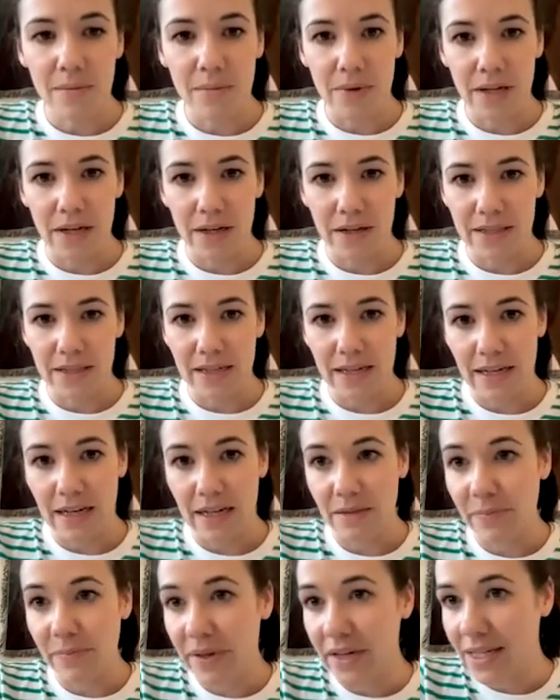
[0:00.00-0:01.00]
but it
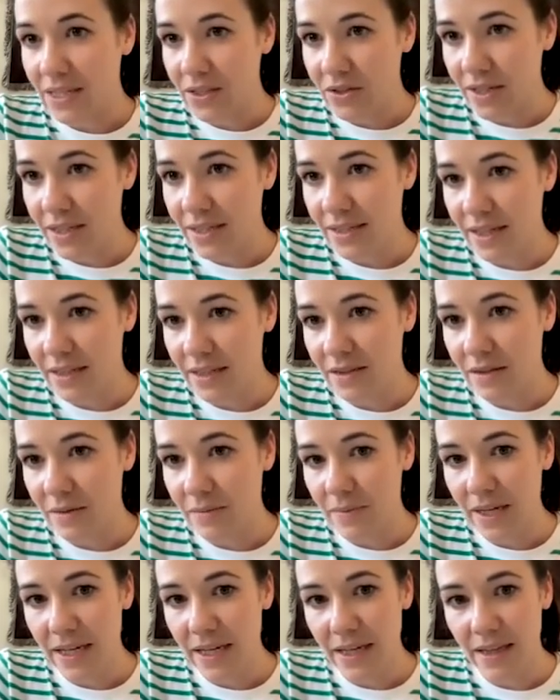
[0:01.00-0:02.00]
has been interesting to
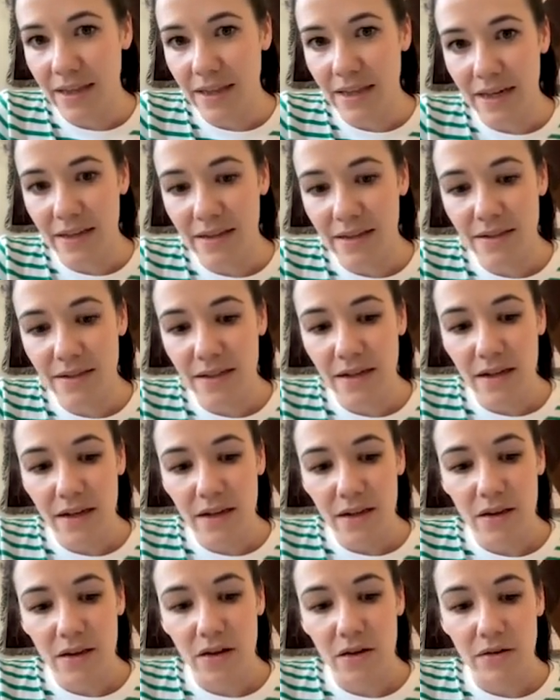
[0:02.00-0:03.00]
me that
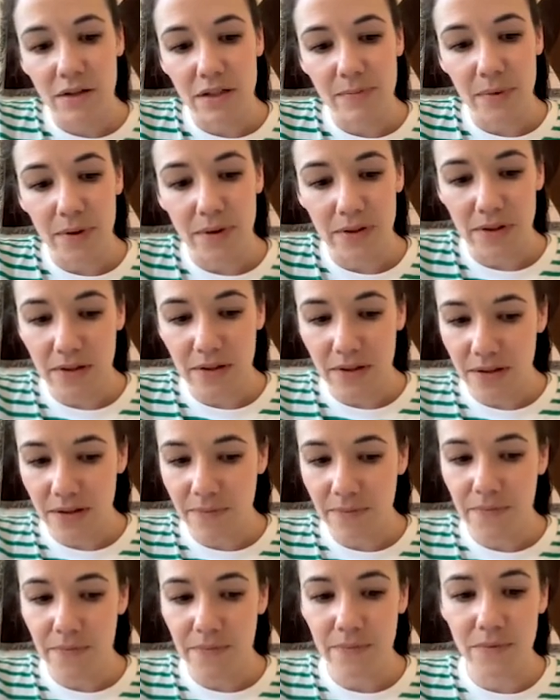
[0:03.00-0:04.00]
the response
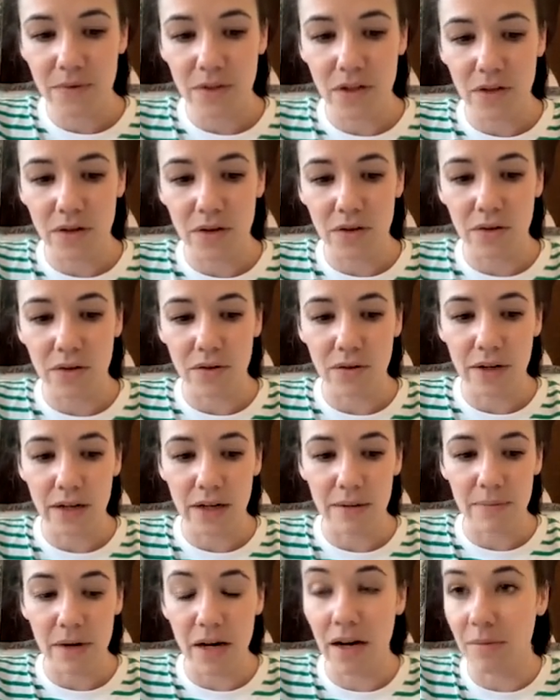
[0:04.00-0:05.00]
to
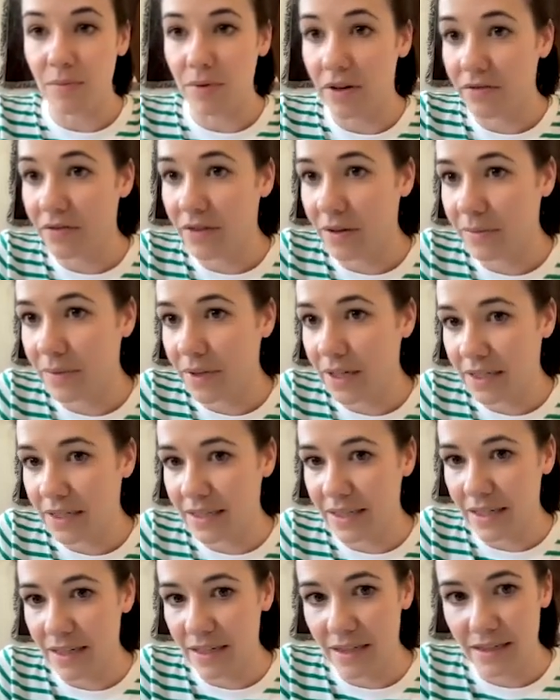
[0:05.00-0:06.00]
high profile
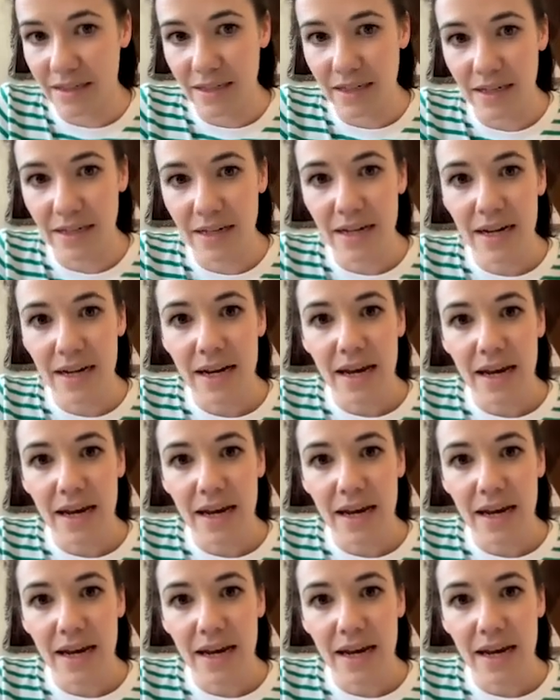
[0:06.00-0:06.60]
murders in London